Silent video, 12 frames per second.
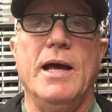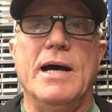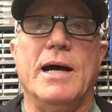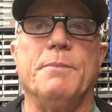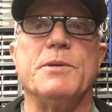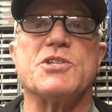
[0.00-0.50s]

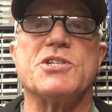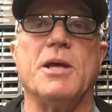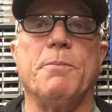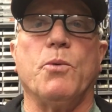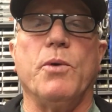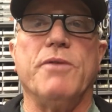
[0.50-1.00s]
I'm going to step
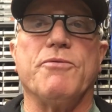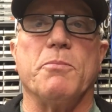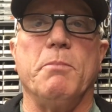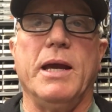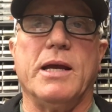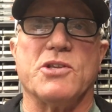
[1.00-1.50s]
away from
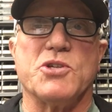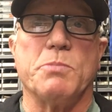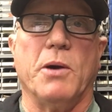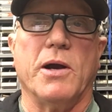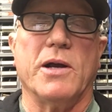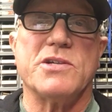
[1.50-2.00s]
making
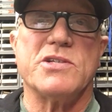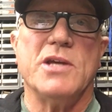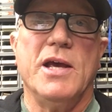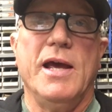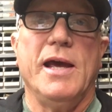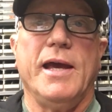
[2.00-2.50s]
sparks,
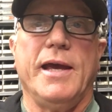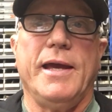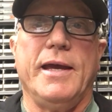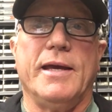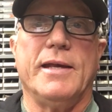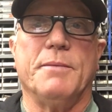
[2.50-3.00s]

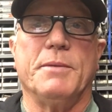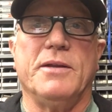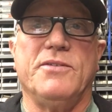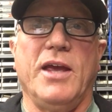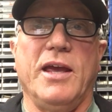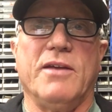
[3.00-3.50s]
and I'm going to
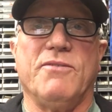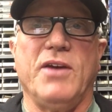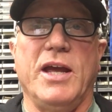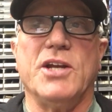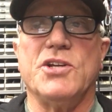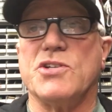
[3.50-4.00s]
take
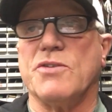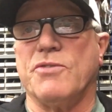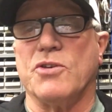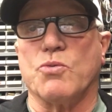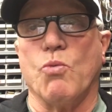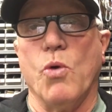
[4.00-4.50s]
advantage of
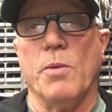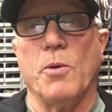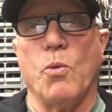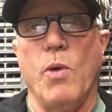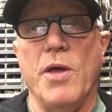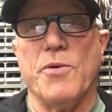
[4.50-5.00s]
this warmer
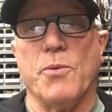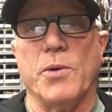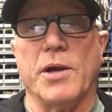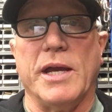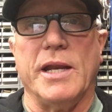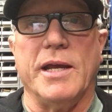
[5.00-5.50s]
weather we're
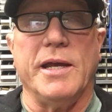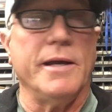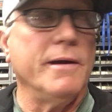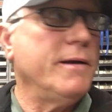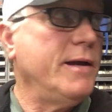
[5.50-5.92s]
getting here.